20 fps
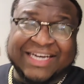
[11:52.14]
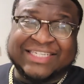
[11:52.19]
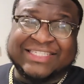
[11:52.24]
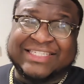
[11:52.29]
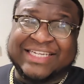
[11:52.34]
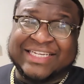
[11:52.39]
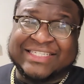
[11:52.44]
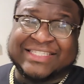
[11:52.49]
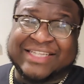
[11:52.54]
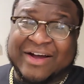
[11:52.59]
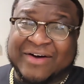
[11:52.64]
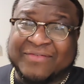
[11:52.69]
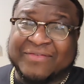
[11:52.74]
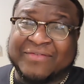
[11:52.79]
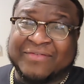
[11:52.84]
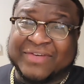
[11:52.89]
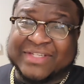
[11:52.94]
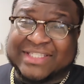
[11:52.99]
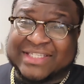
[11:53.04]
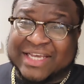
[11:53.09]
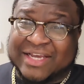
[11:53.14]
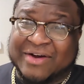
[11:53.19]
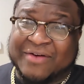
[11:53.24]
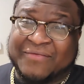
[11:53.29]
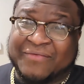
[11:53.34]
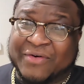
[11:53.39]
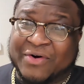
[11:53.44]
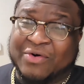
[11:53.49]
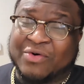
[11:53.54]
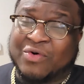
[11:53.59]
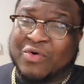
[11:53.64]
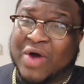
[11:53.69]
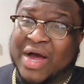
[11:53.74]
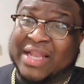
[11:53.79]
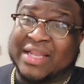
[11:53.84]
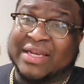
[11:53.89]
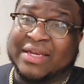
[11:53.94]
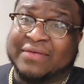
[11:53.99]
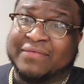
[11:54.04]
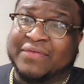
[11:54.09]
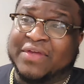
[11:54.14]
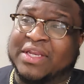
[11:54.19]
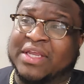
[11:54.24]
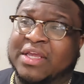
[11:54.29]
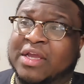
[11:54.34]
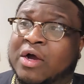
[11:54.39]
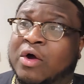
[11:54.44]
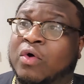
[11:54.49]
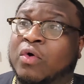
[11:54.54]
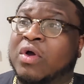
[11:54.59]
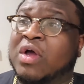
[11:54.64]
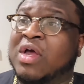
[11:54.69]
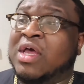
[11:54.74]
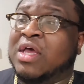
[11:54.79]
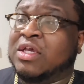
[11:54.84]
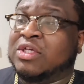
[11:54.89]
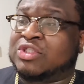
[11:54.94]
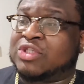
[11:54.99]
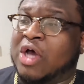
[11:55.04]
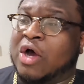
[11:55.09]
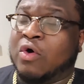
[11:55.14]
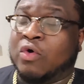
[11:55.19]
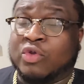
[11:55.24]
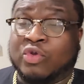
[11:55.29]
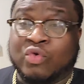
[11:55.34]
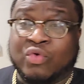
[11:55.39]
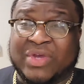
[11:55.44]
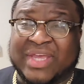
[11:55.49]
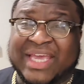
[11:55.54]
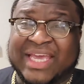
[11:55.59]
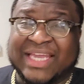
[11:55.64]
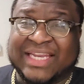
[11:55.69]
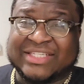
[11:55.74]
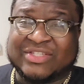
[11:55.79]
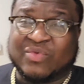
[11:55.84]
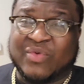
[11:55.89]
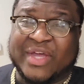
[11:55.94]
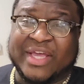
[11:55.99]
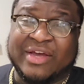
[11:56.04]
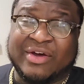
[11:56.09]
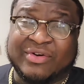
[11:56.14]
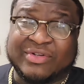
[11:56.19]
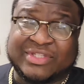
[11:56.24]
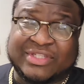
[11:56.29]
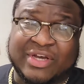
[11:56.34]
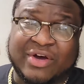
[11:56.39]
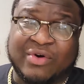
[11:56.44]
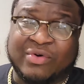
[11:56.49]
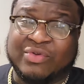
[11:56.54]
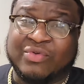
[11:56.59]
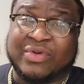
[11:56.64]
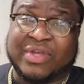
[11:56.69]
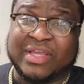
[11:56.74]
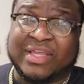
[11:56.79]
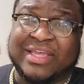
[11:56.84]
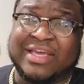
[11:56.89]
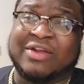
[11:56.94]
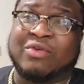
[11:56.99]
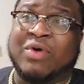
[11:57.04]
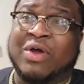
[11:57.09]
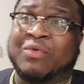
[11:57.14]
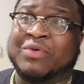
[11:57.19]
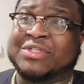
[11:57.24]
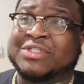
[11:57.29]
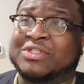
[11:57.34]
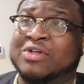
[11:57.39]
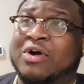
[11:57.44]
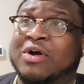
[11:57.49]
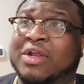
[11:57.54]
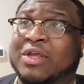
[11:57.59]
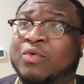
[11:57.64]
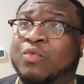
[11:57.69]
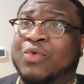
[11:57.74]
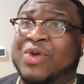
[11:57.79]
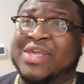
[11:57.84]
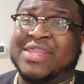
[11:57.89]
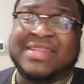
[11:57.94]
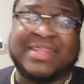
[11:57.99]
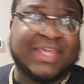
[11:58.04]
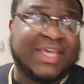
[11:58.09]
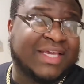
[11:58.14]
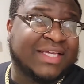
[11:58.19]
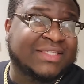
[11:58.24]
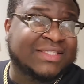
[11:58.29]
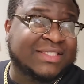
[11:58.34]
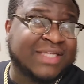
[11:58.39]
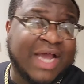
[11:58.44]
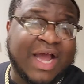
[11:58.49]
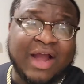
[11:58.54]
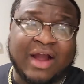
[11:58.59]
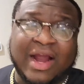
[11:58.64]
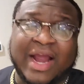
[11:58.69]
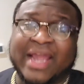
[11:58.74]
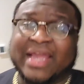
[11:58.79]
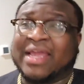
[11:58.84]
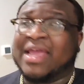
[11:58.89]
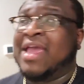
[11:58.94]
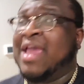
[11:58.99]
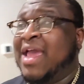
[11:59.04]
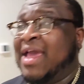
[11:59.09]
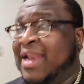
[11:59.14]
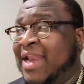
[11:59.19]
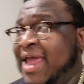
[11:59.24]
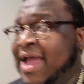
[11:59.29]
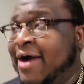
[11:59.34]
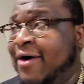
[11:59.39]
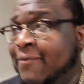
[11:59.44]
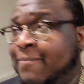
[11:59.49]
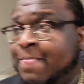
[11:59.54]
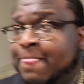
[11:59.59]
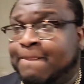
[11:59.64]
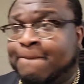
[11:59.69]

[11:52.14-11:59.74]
just off of a cell phone quality video, so you can as well. So you can get away with starting with this. All right, now